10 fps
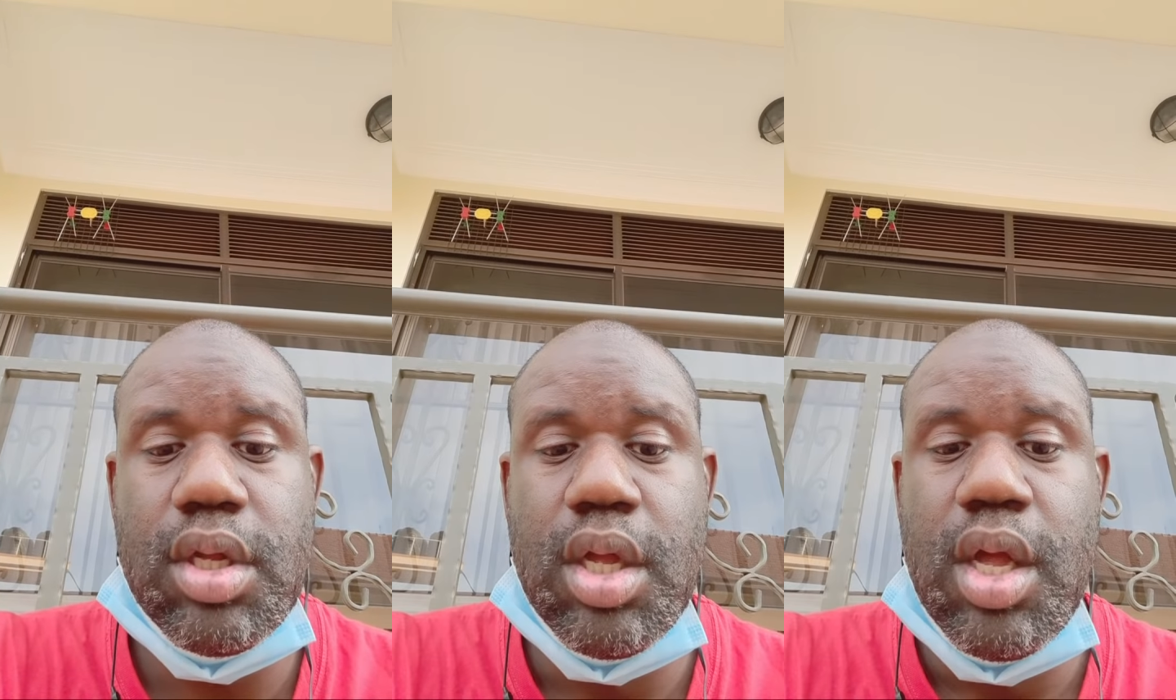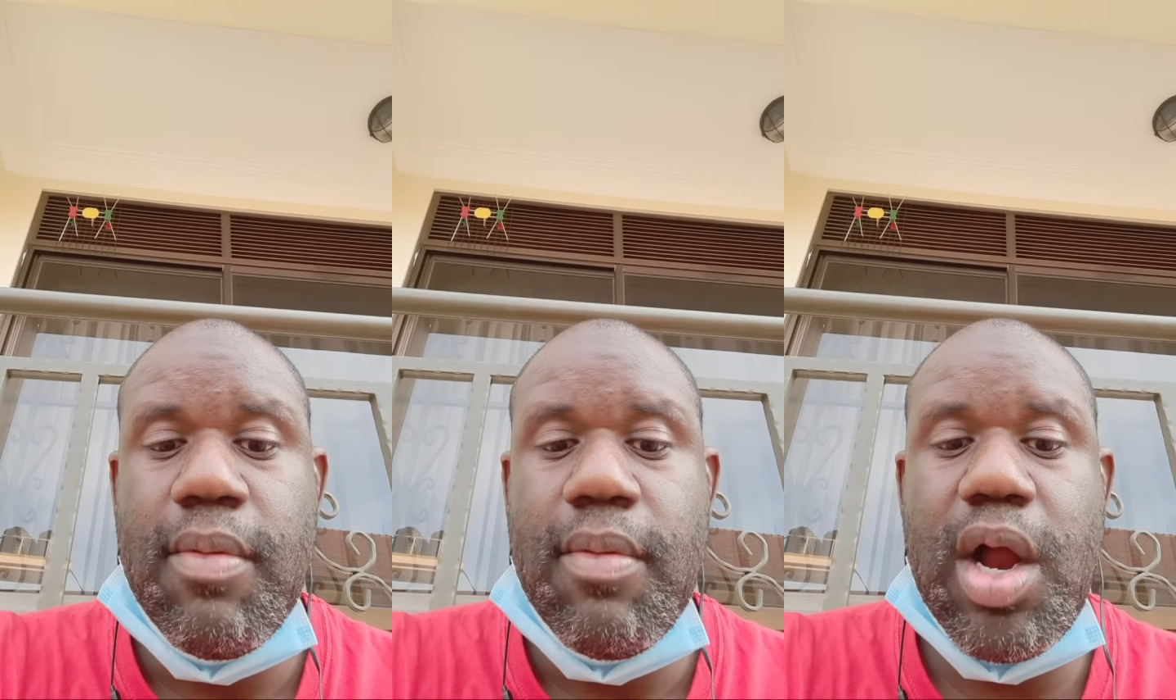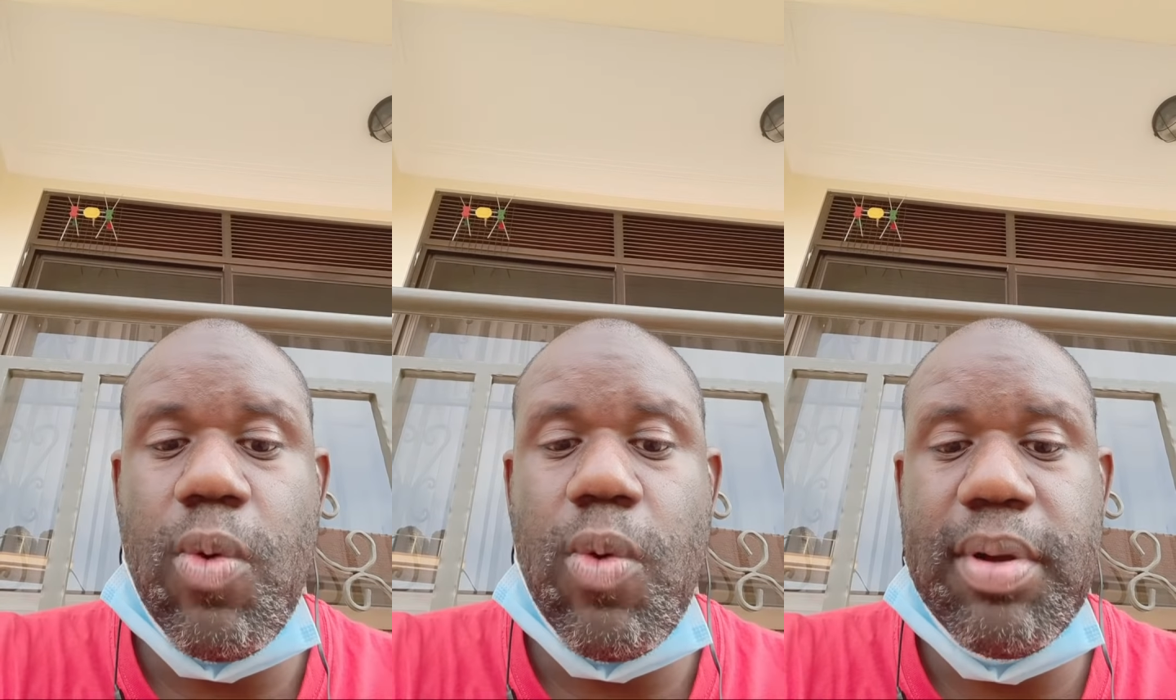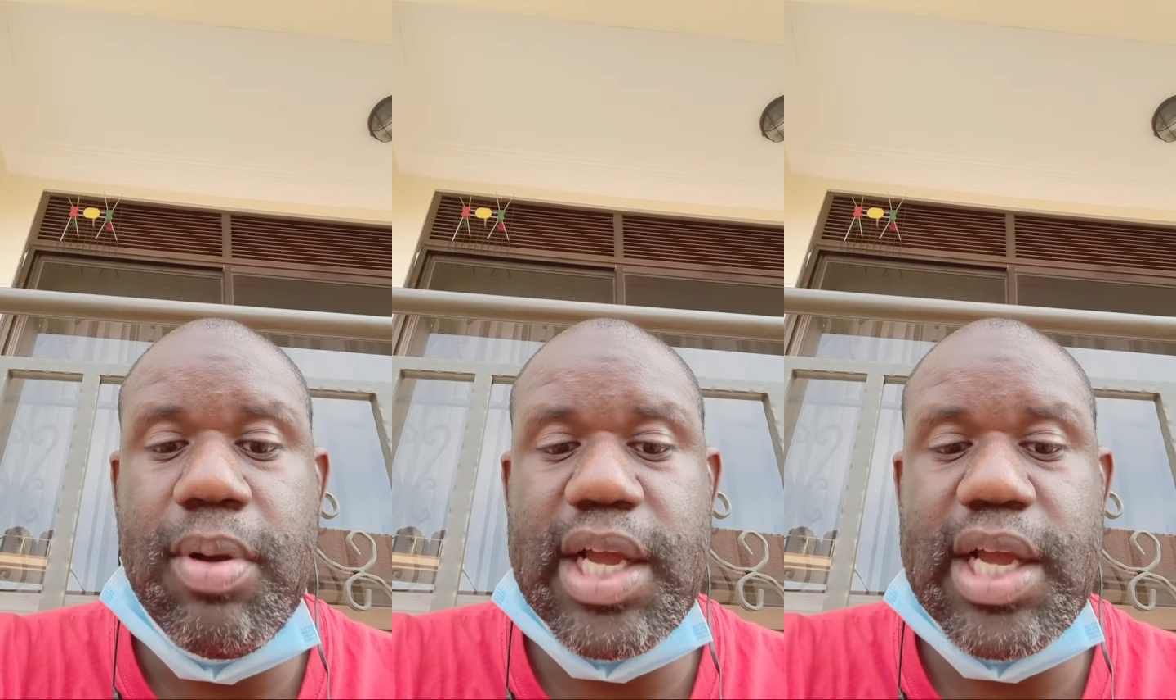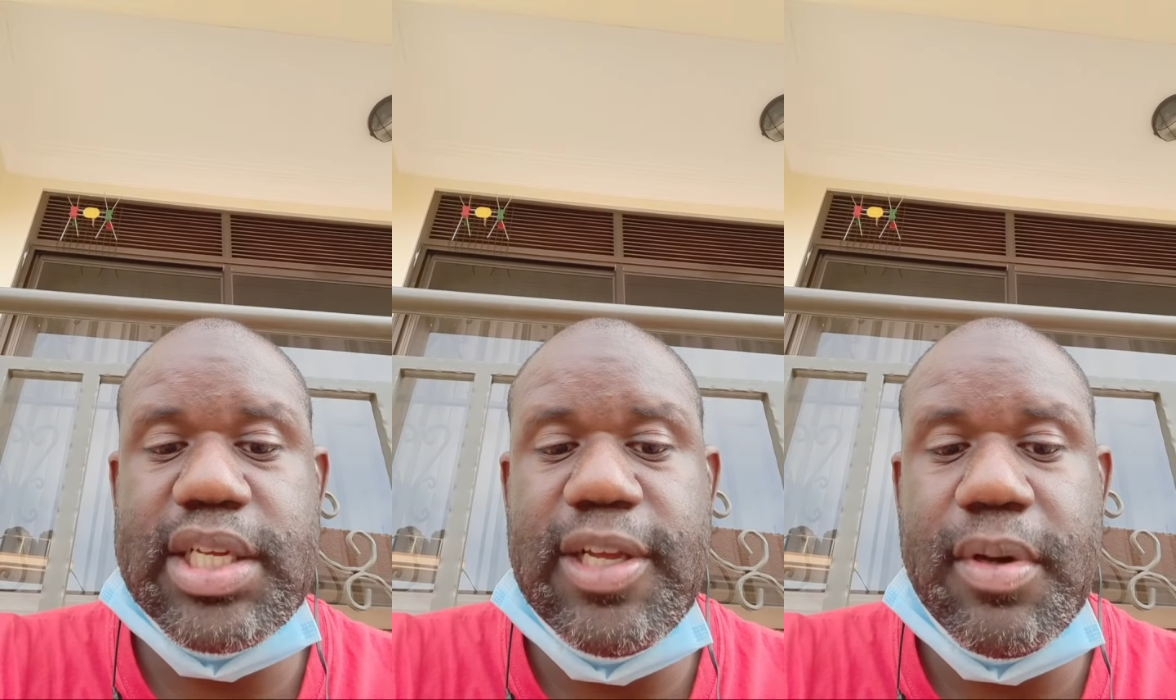My roadblock is
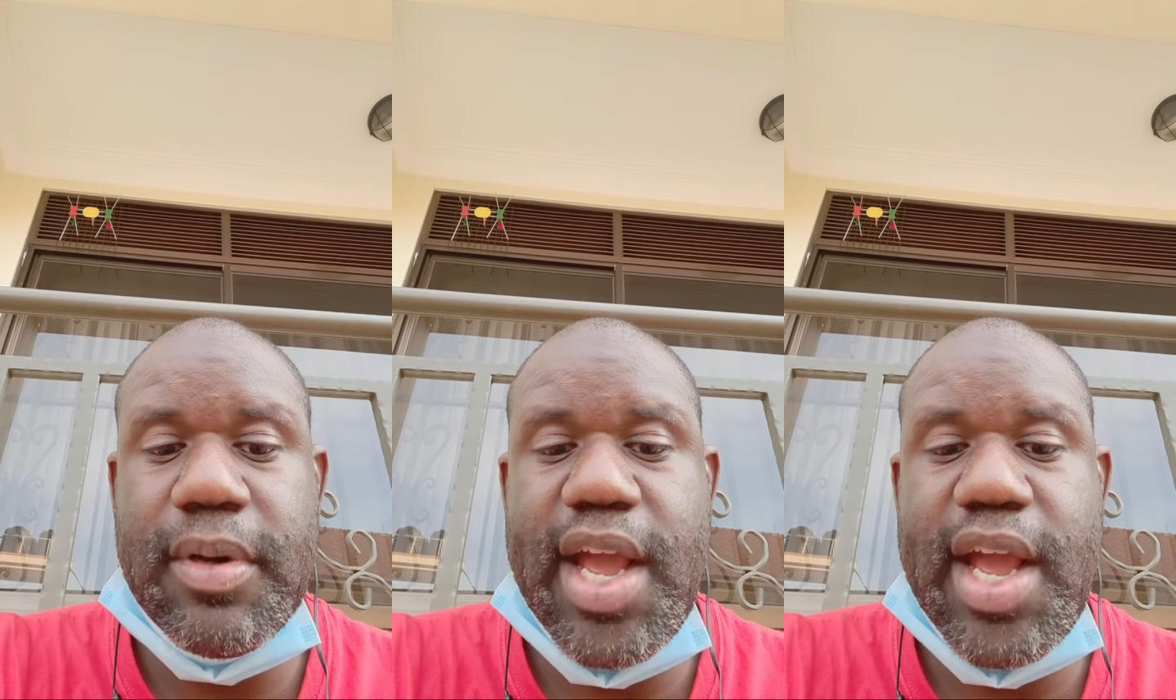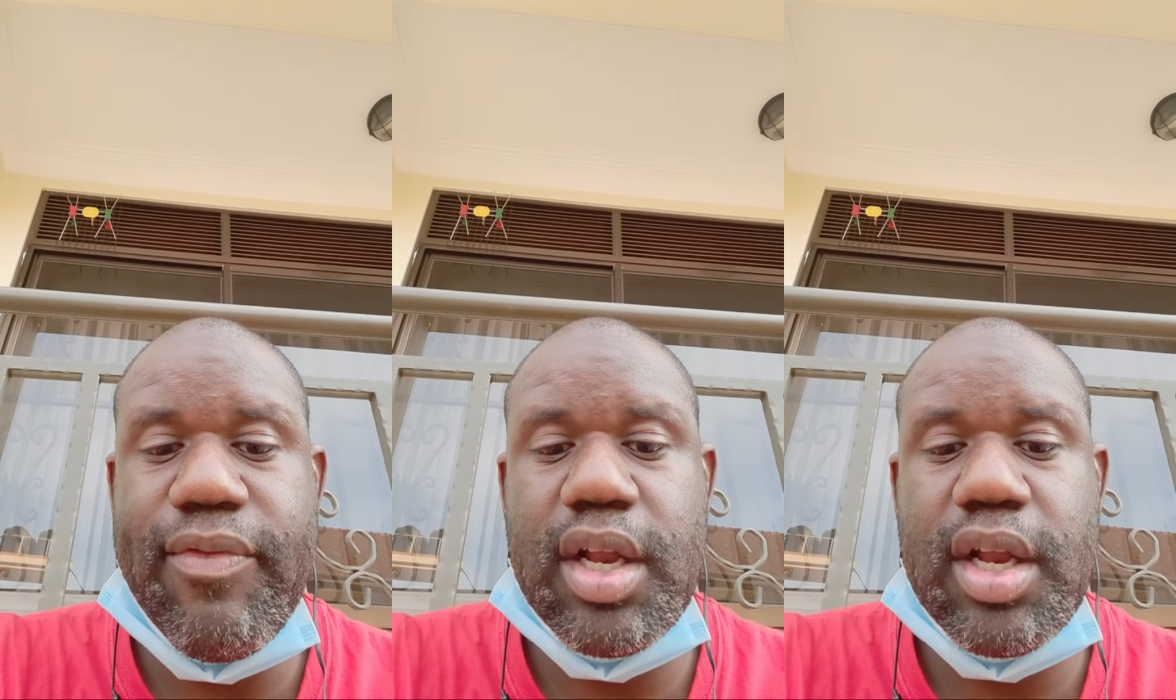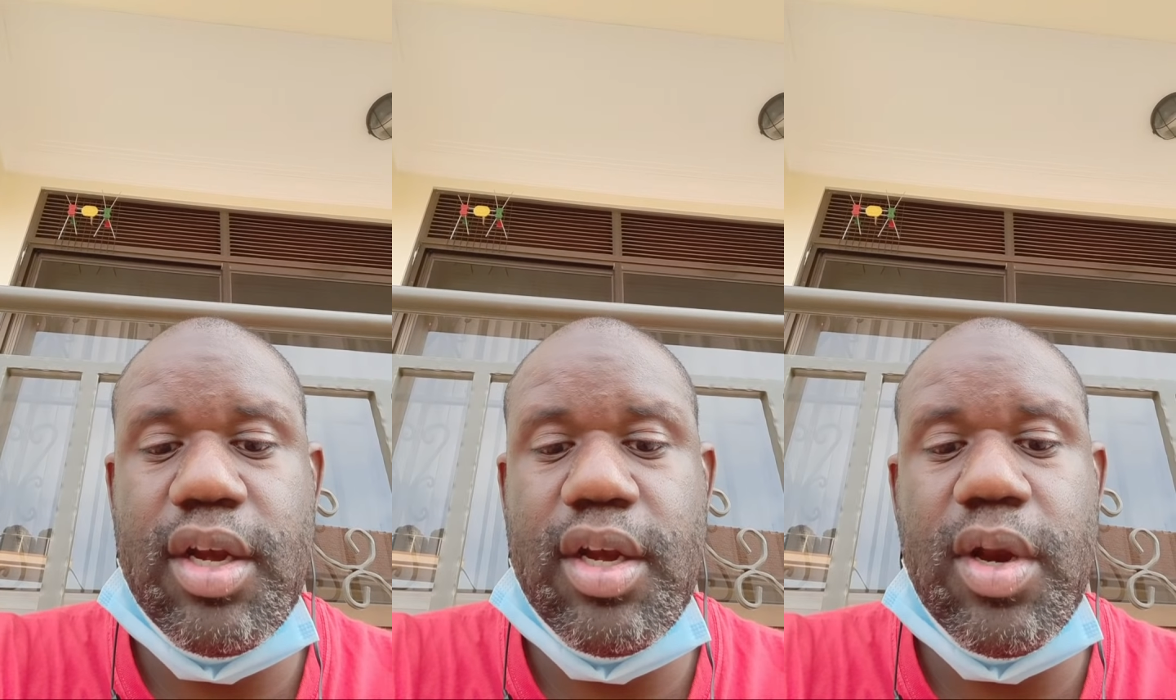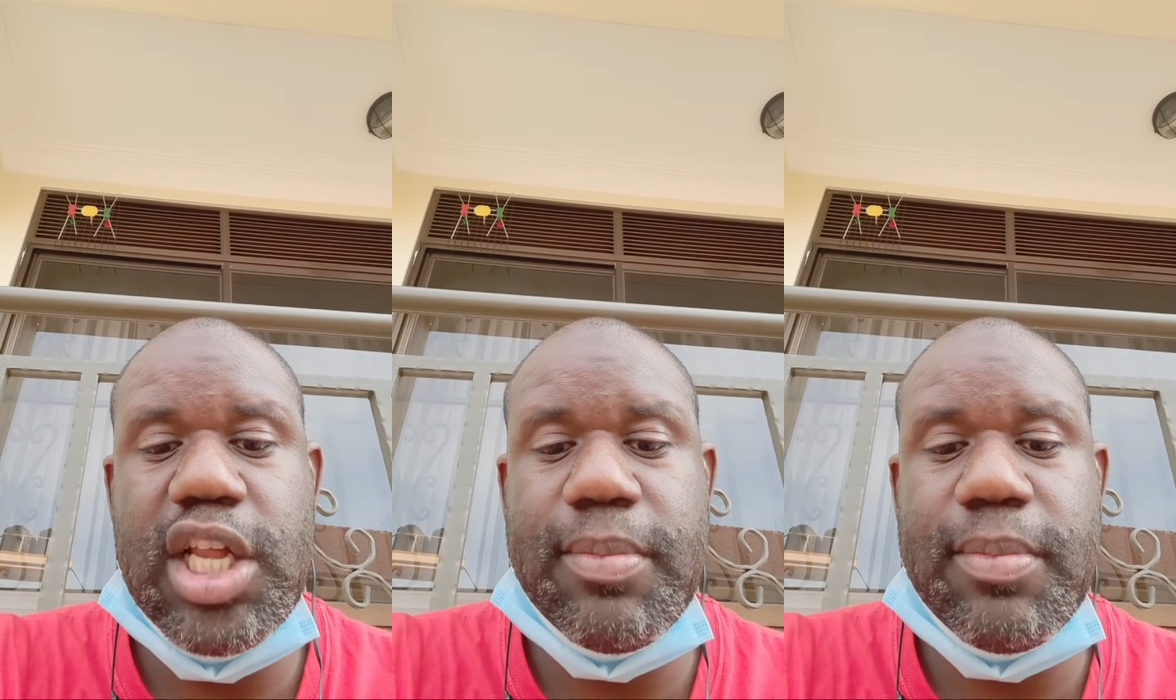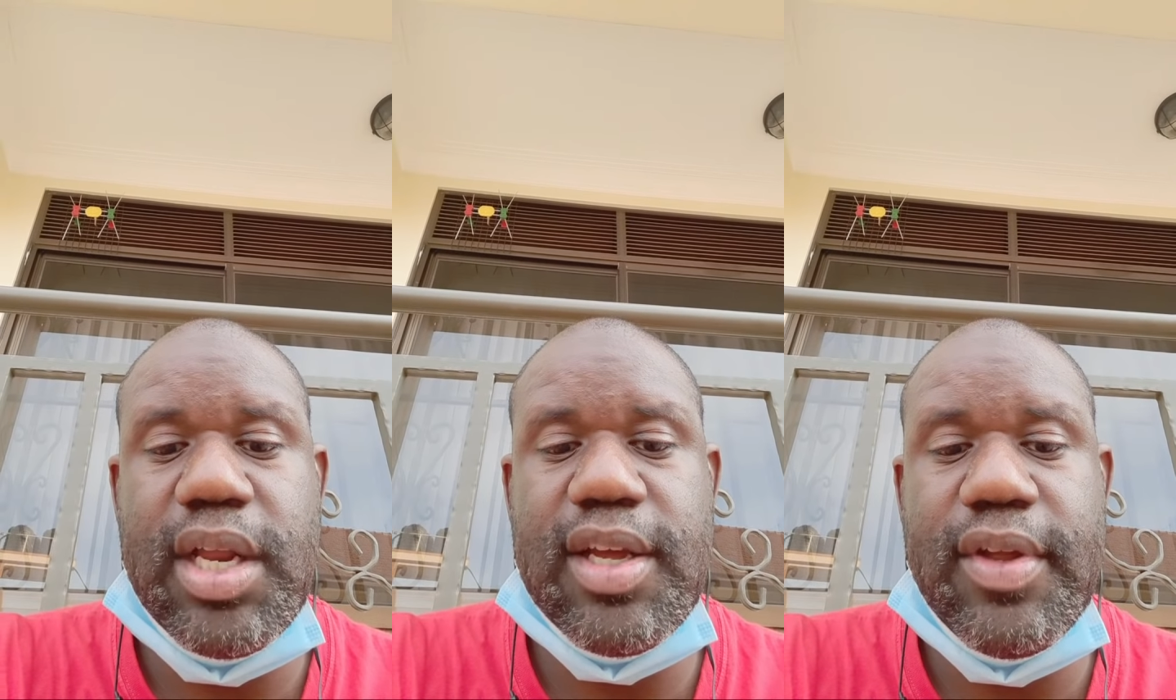shipping to Africa. No one has made a
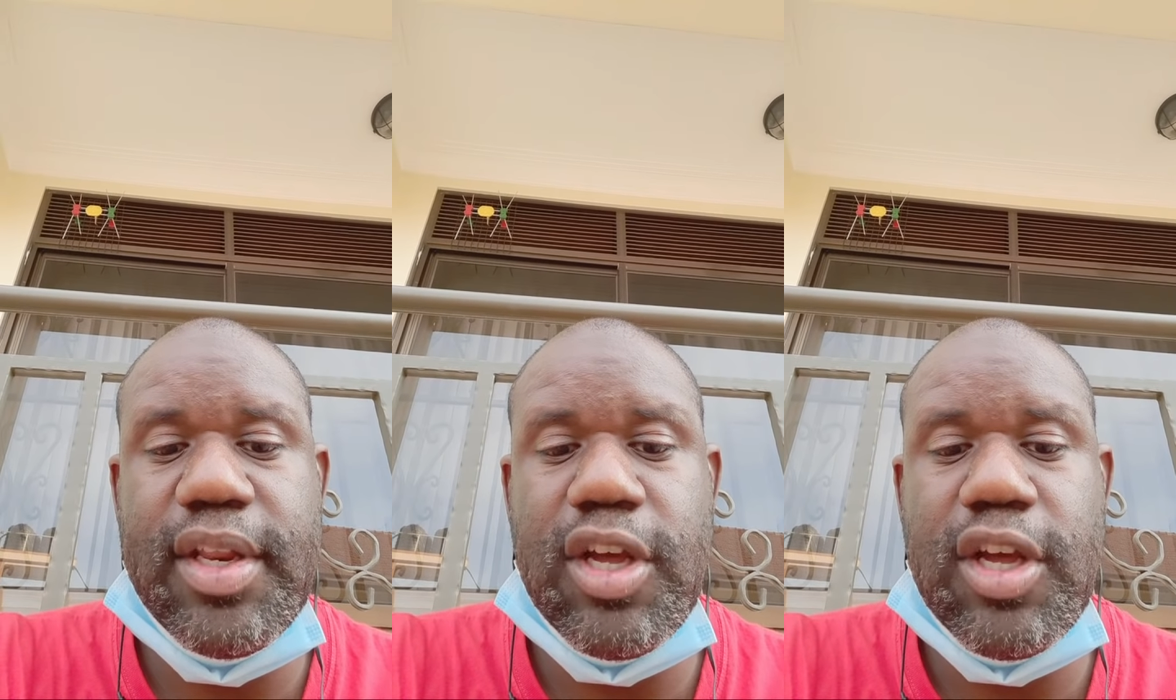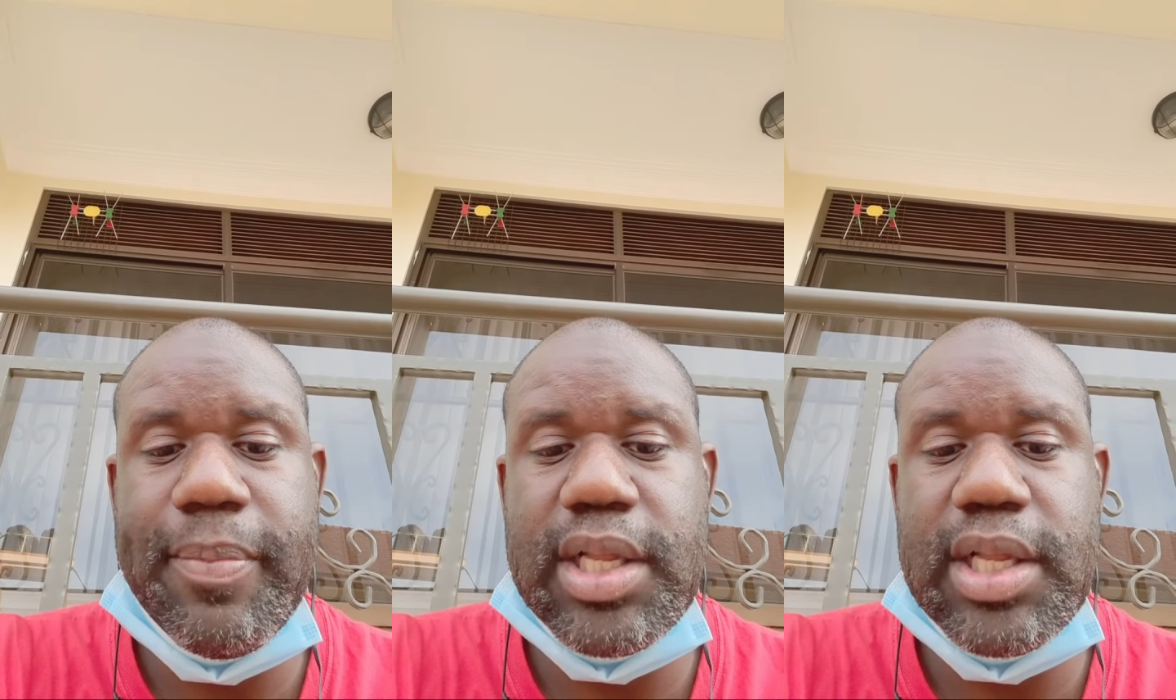good video about this.